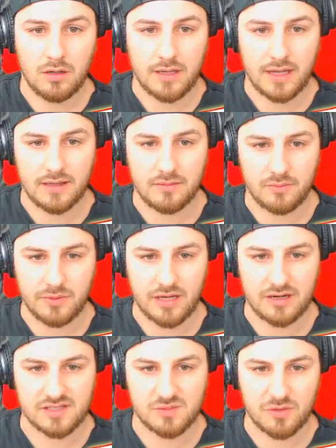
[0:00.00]
Okay, we
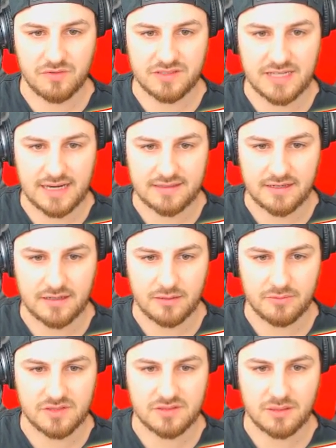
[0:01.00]
got a Smurf attack there.
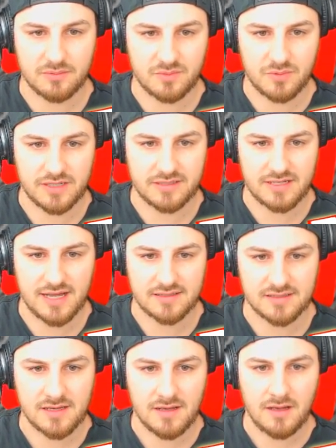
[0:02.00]
That was that was pretty
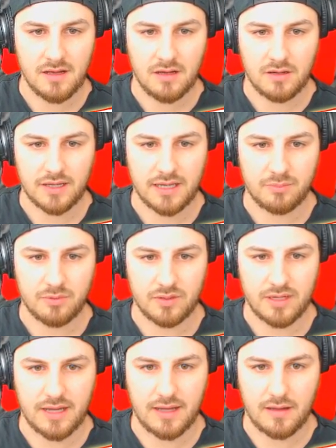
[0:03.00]
intense. Okay,
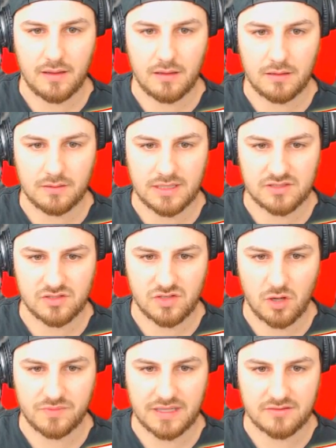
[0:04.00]
but uh, let's just
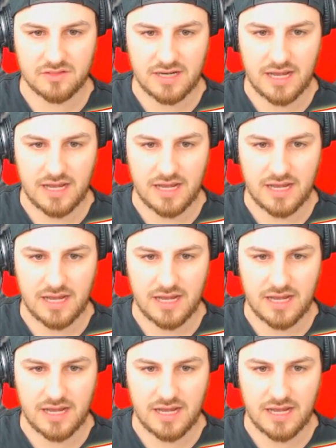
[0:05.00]
hope that